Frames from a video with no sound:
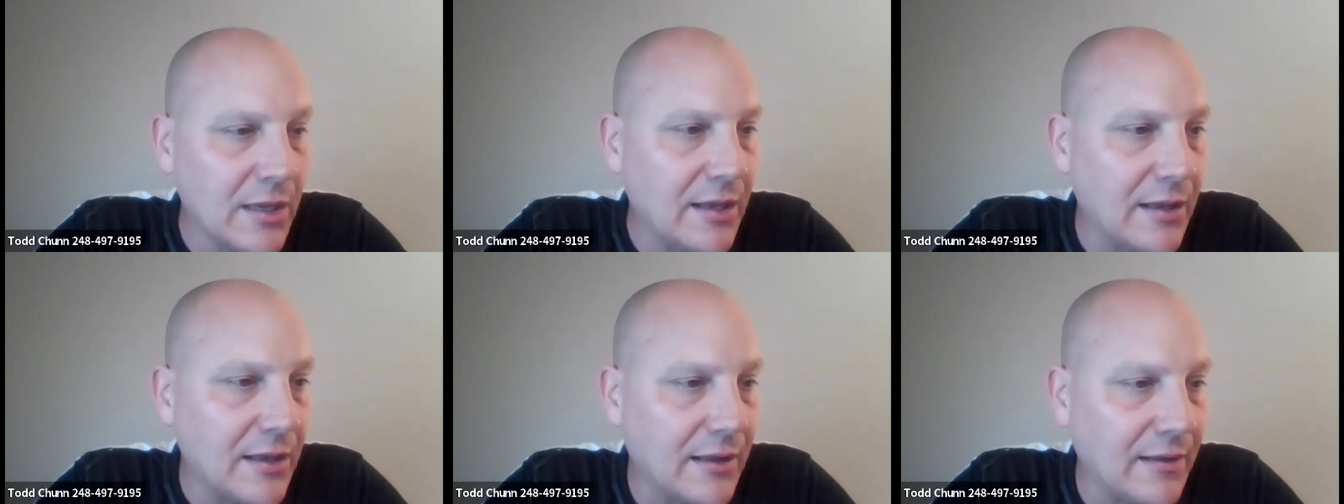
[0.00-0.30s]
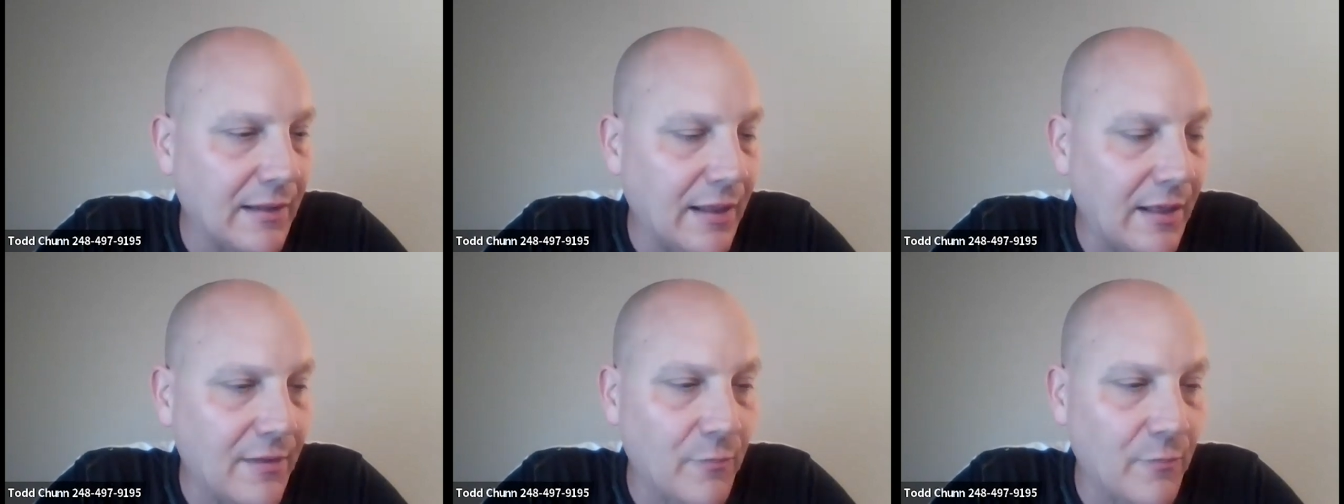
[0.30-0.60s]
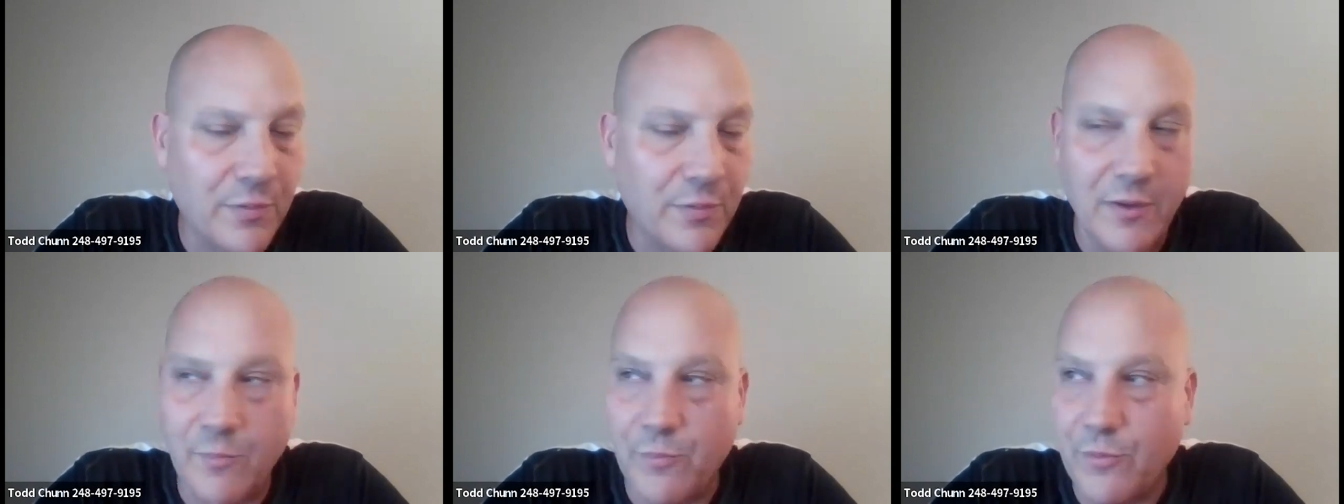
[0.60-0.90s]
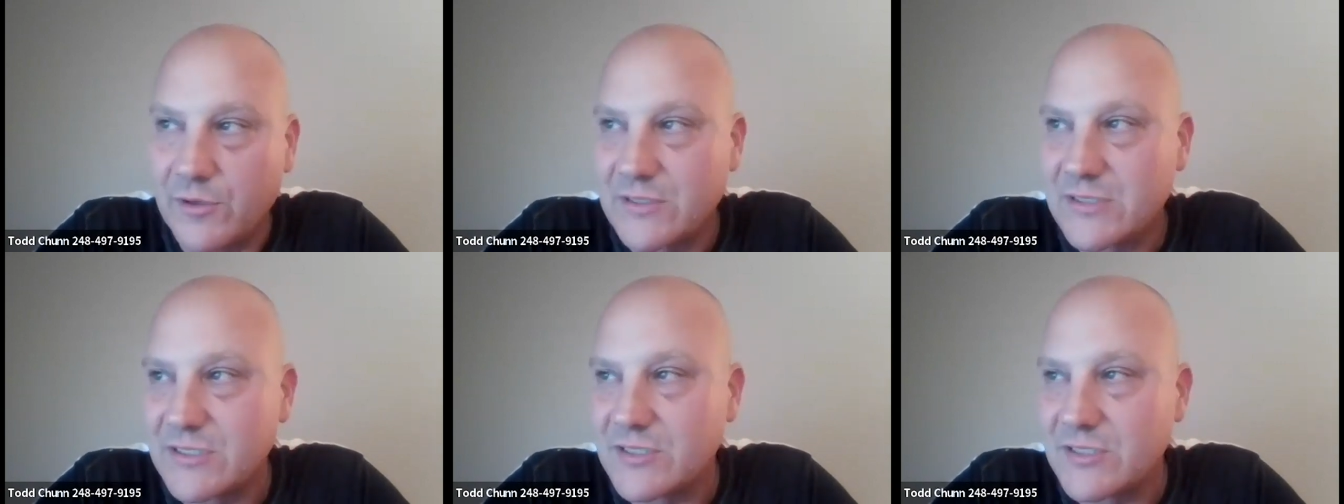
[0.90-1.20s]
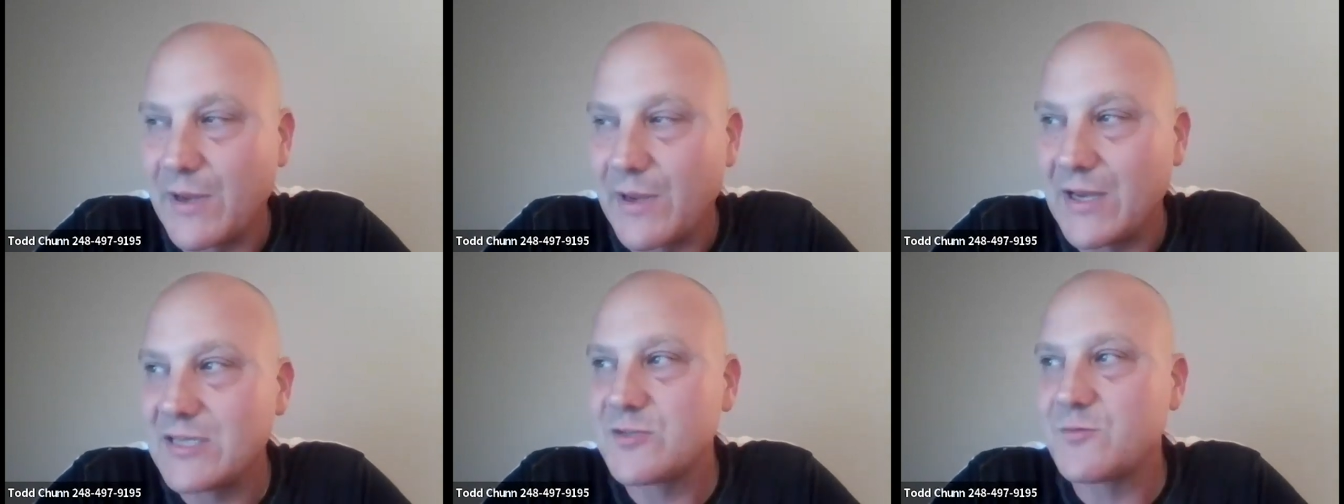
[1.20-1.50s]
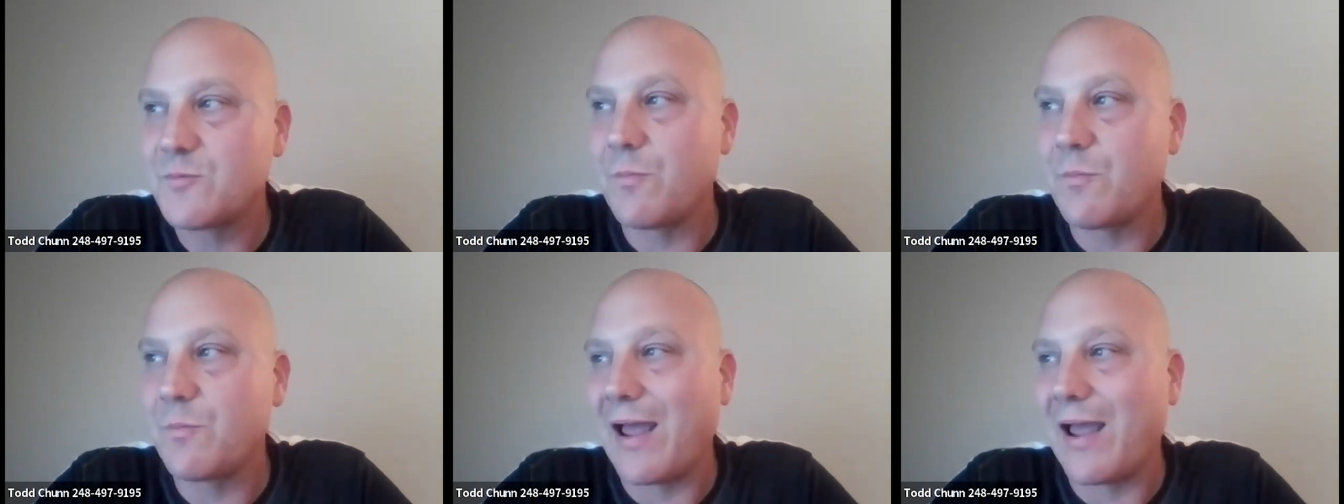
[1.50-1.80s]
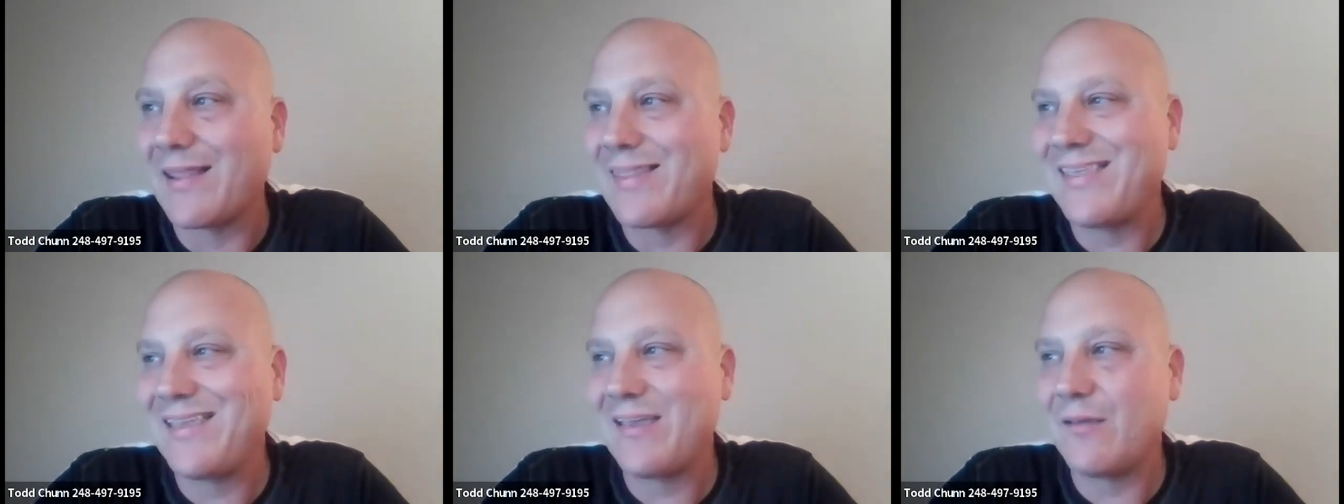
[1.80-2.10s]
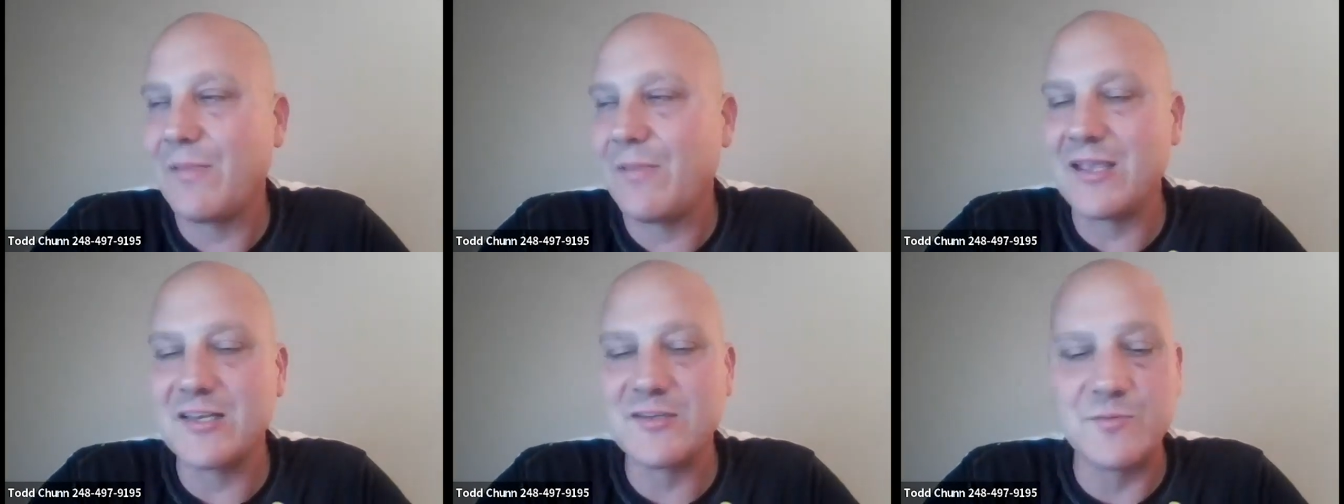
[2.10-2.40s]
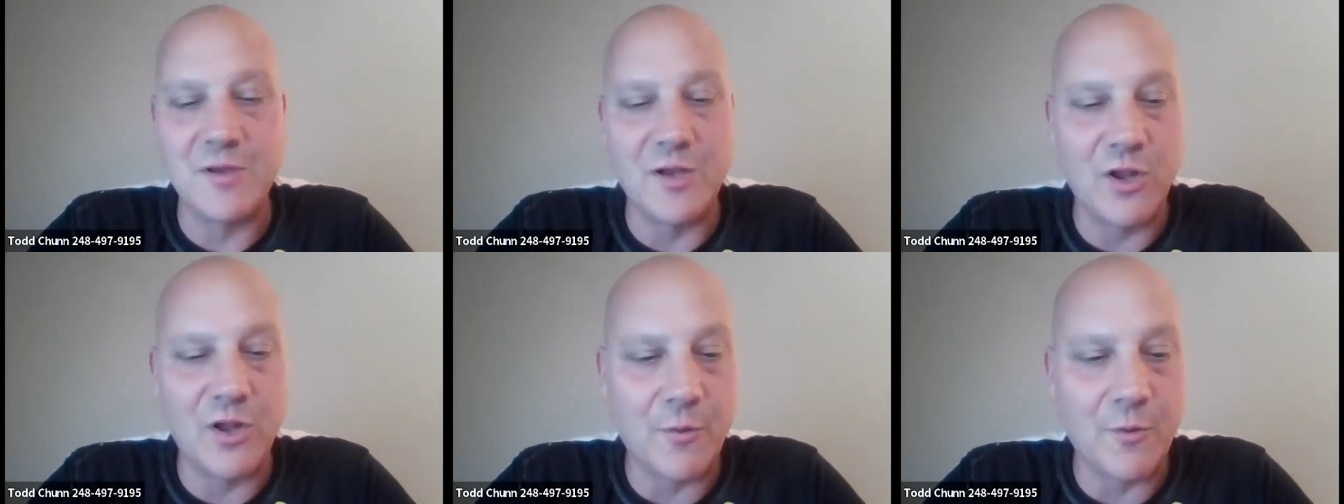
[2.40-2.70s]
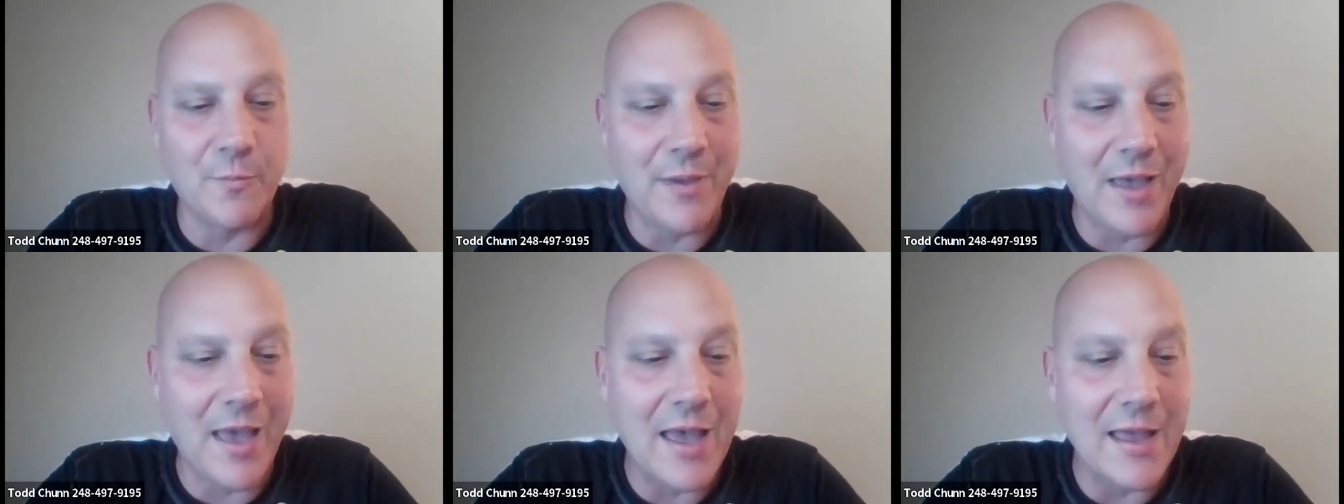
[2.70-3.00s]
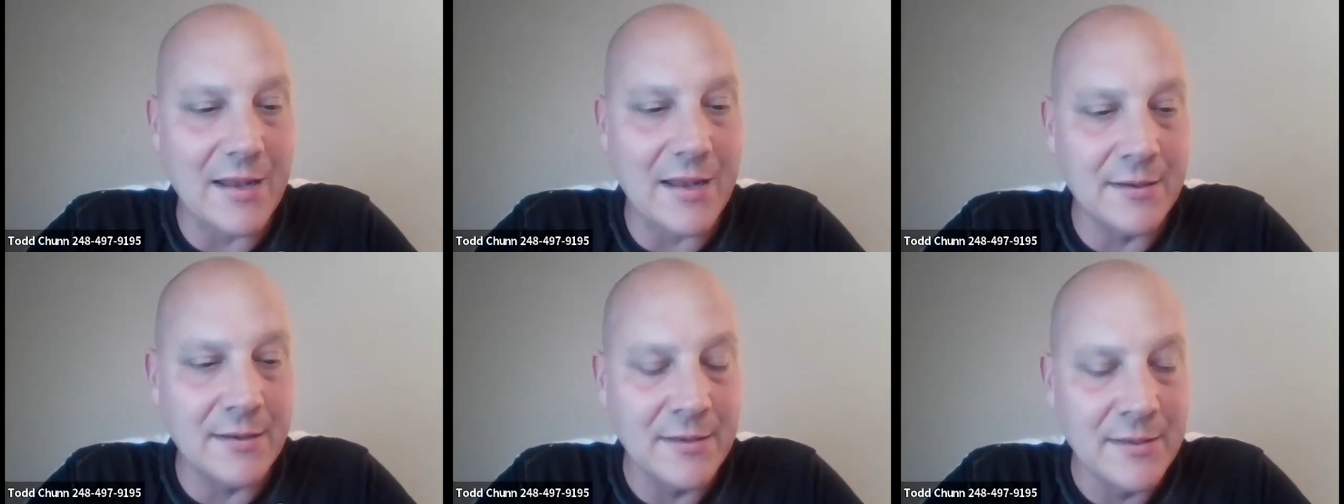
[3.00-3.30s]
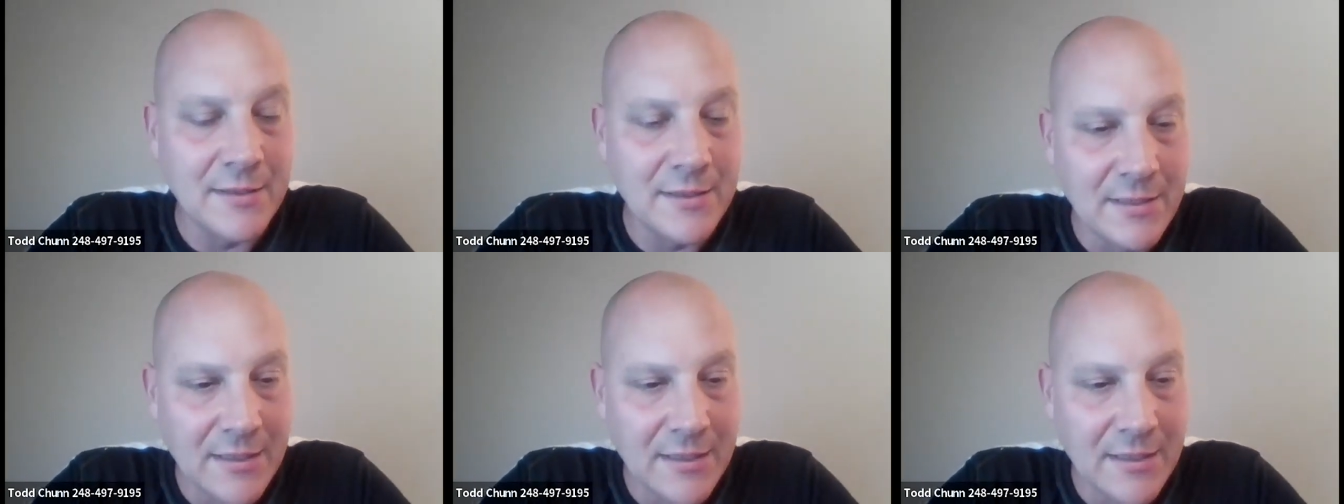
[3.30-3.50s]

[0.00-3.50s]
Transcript: and then the other people, it just makes, I think it makes me look bad,